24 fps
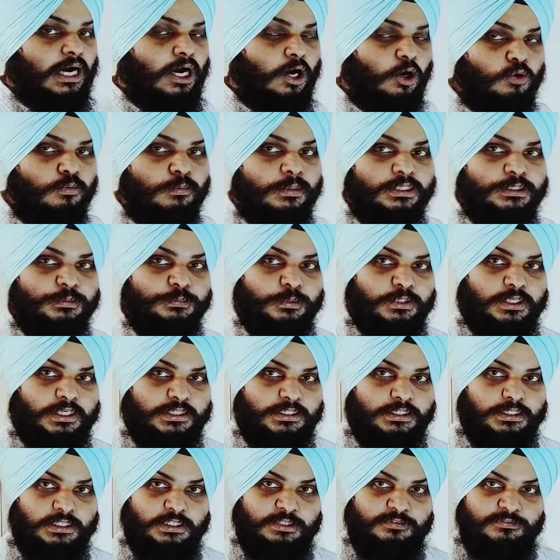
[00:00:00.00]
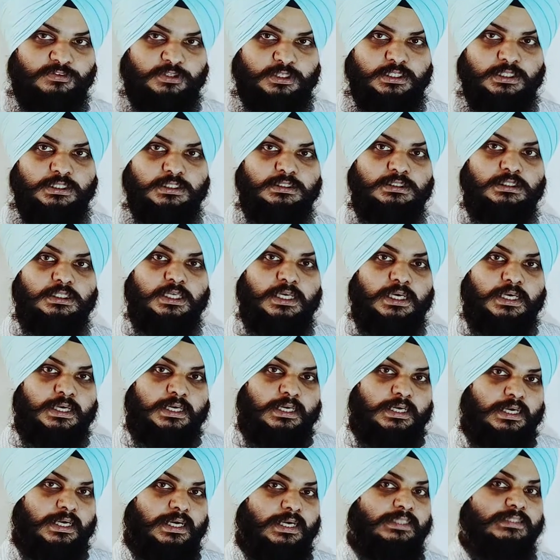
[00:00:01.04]
how much potential difference
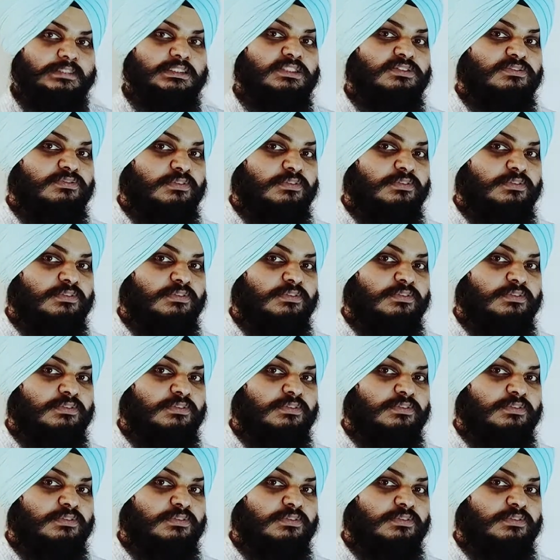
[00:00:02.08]
has